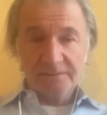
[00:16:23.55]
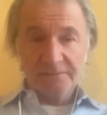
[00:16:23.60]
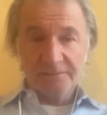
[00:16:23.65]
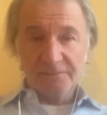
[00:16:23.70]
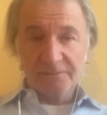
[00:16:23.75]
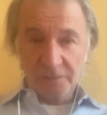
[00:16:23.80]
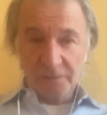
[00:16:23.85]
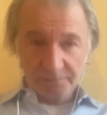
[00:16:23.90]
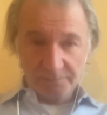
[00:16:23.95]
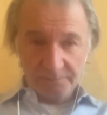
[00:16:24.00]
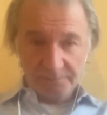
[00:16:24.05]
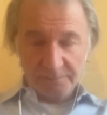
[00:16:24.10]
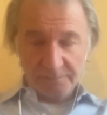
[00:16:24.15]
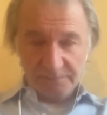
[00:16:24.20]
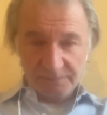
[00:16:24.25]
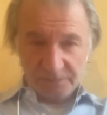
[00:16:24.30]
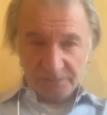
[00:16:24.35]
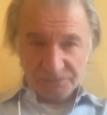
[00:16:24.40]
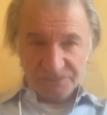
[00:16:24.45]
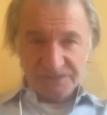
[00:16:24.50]
from
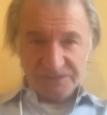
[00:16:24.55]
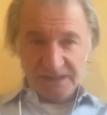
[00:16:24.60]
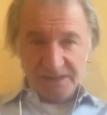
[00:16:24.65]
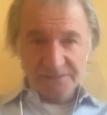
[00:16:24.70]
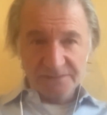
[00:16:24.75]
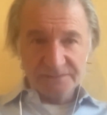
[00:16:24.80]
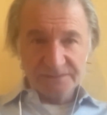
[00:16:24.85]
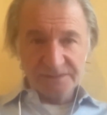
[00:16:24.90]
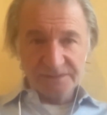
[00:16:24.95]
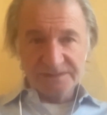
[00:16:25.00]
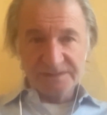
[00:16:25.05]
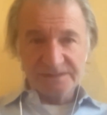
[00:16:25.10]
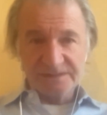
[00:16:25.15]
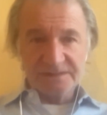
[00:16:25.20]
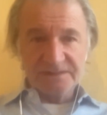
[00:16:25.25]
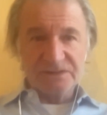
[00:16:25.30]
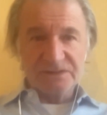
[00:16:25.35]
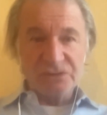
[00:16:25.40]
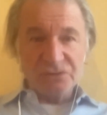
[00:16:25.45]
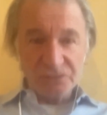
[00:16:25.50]
those
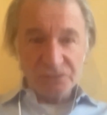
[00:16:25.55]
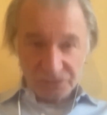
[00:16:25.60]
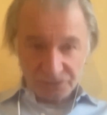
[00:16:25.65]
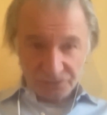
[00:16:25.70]
countries to